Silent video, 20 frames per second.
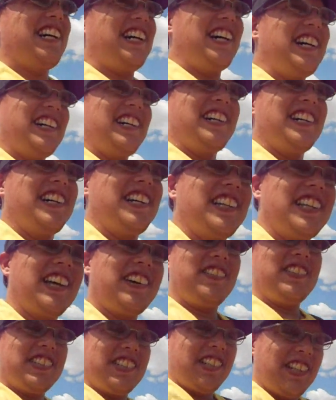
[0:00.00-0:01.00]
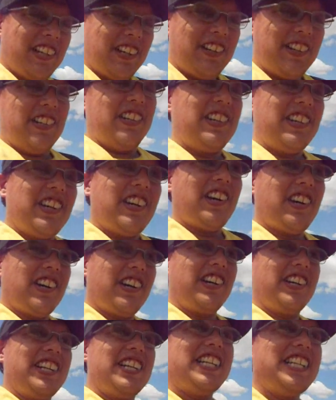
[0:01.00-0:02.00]
uh, that was a lot, or
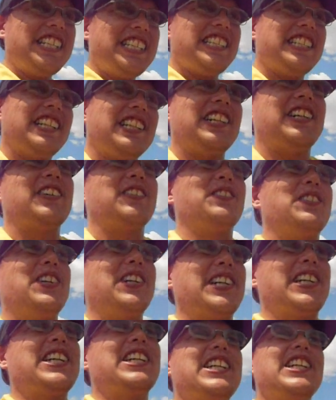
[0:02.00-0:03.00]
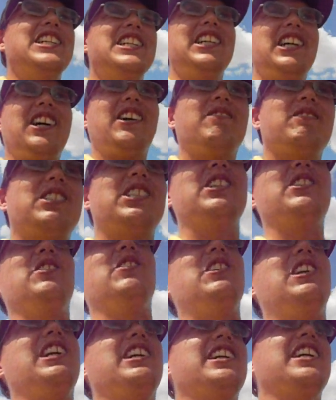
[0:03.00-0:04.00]
it is a lot of walking. I'm
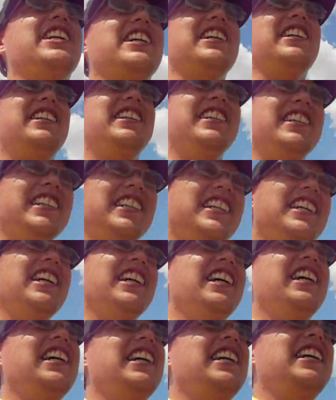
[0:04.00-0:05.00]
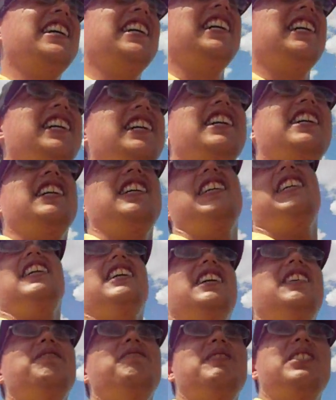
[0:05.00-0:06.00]
still walking.
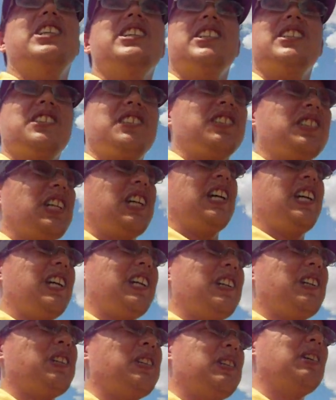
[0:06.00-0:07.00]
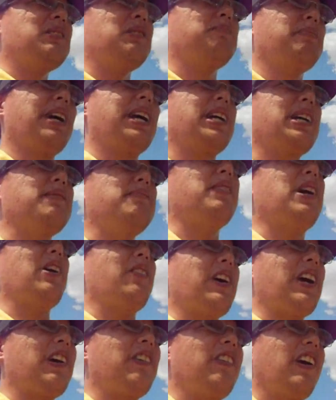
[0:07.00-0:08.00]
I'm just making
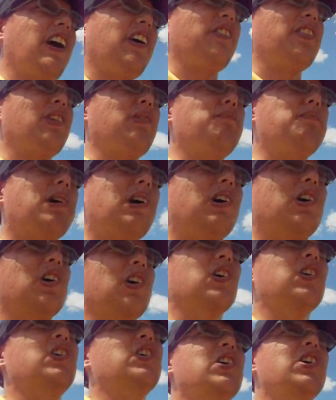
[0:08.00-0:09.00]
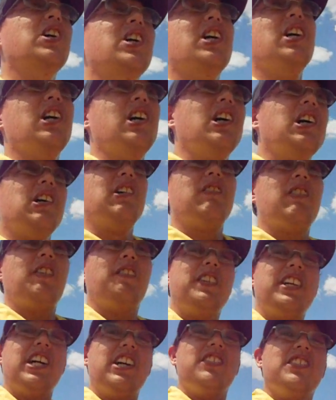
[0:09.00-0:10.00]
my way around the mall
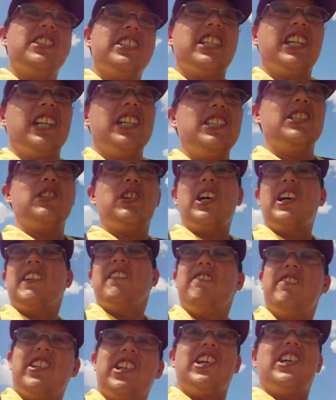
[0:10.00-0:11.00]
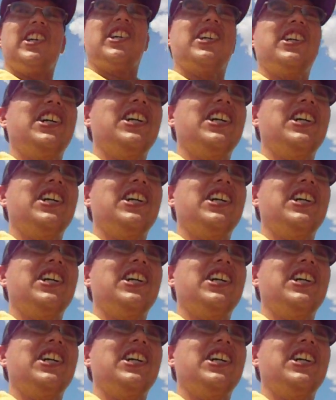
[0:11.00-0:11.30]
from the outside so I could vlog